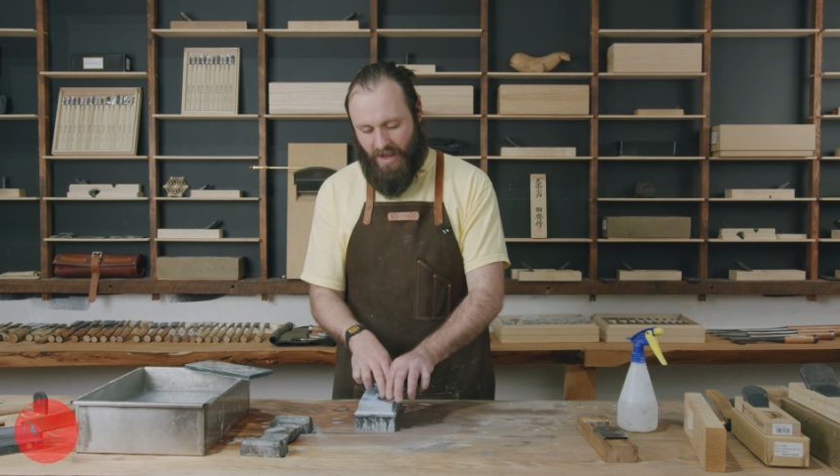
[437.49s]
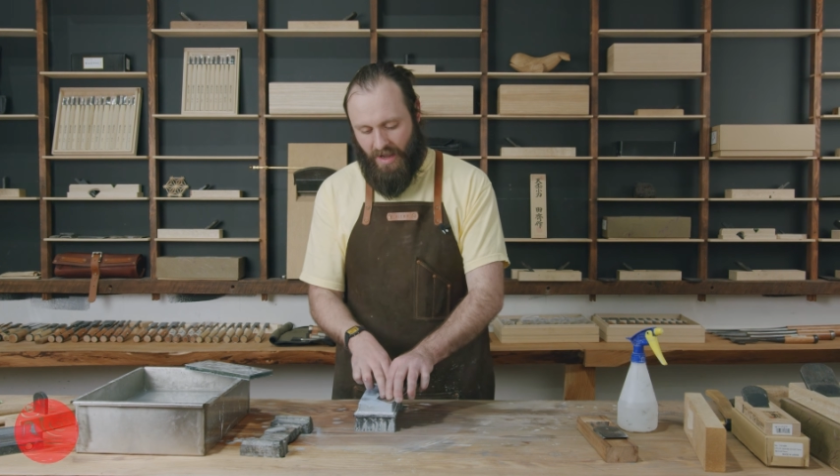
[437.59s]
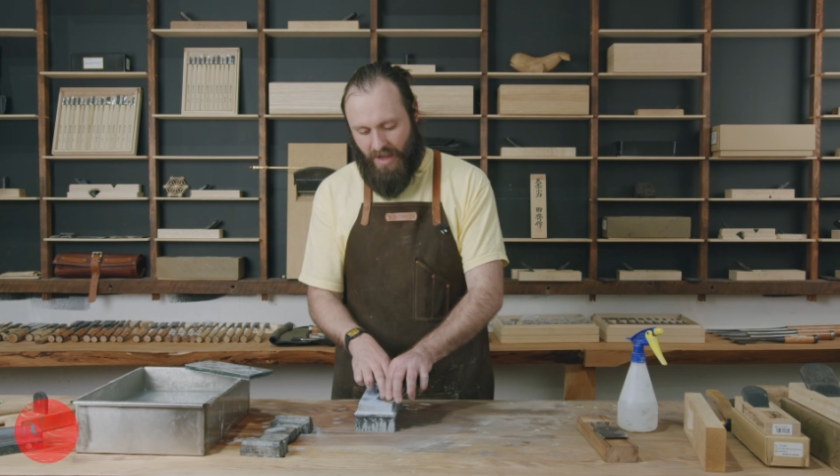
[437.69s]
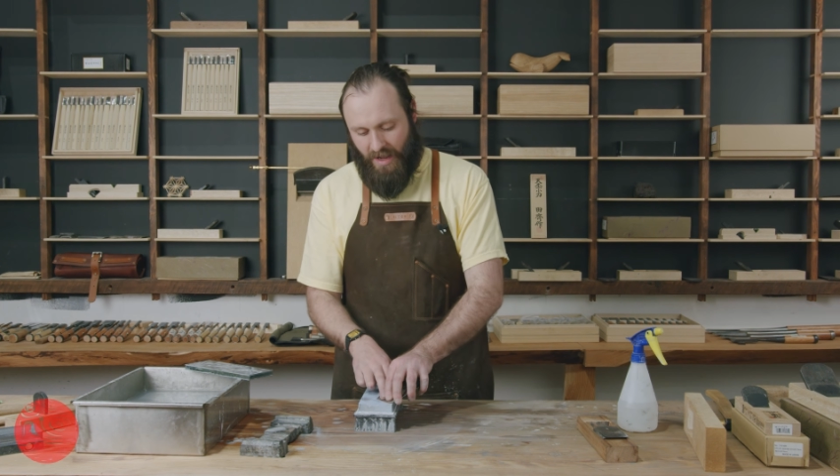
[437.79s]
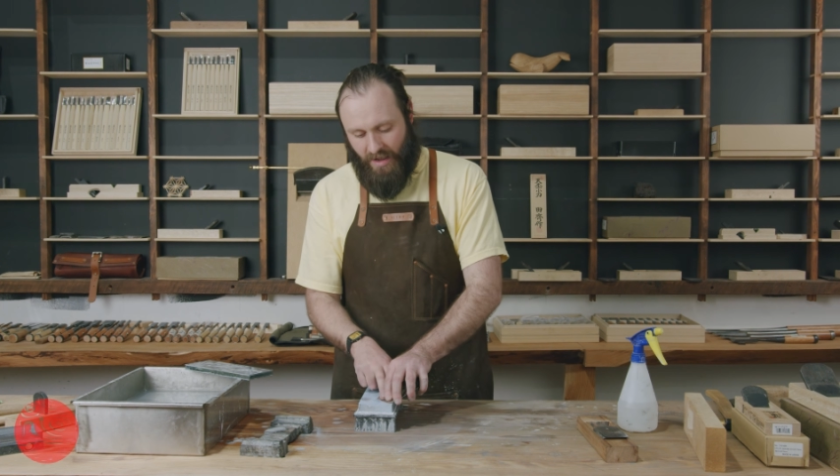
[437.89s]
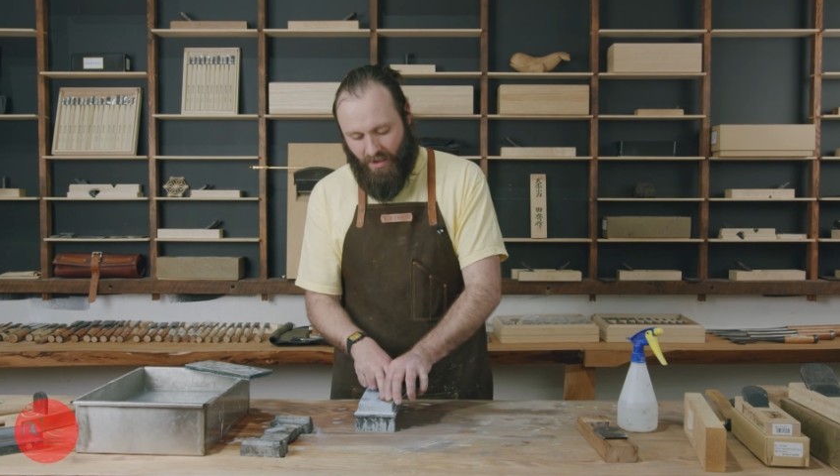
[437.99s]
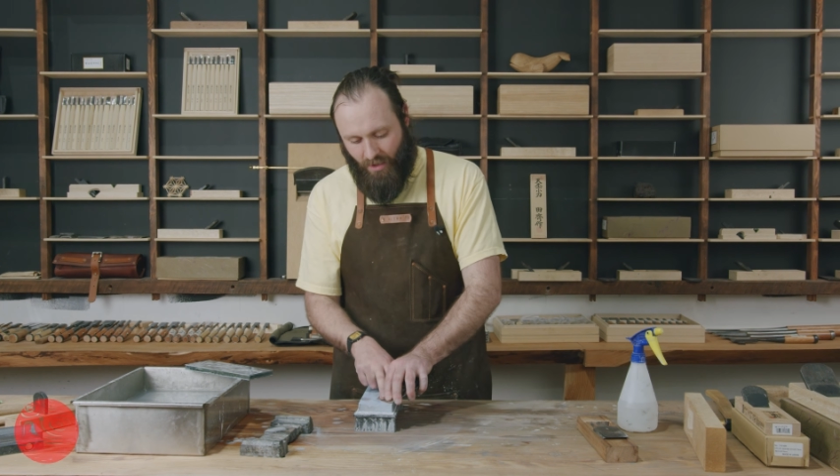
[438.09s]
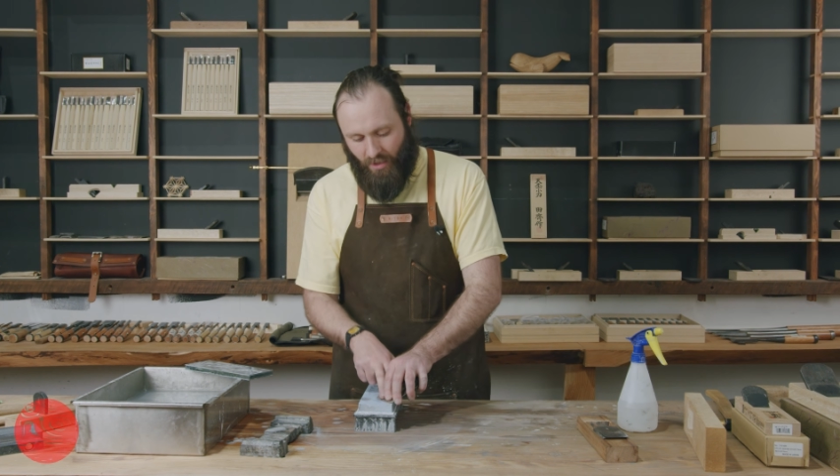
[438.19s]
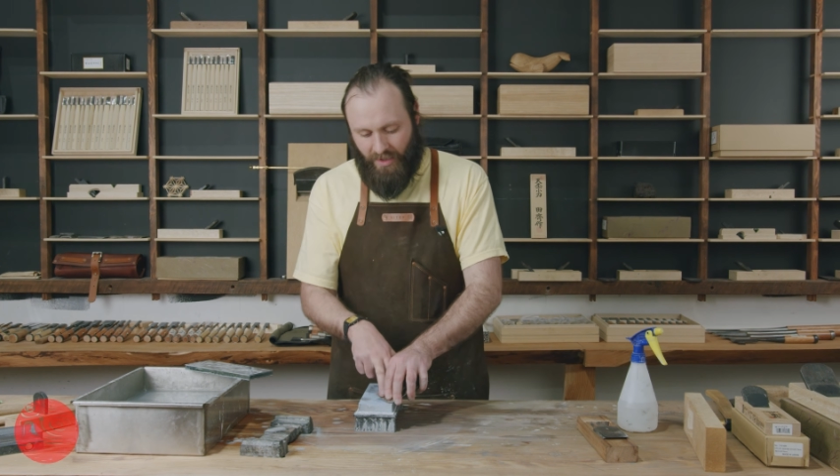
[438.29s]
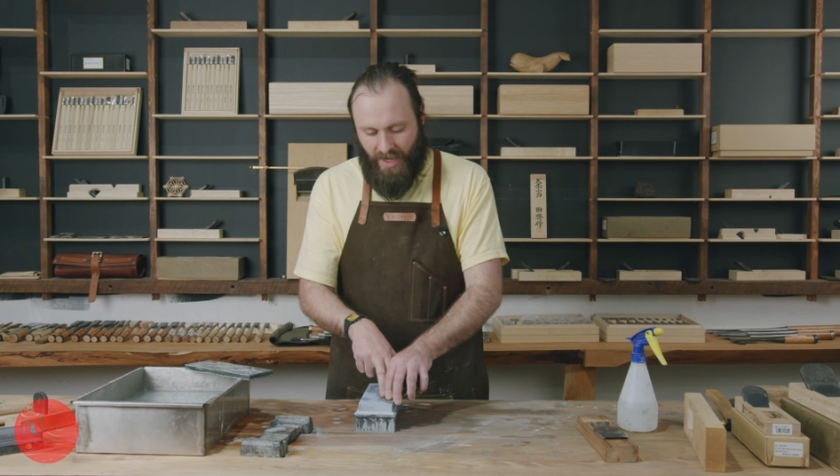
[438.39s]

on an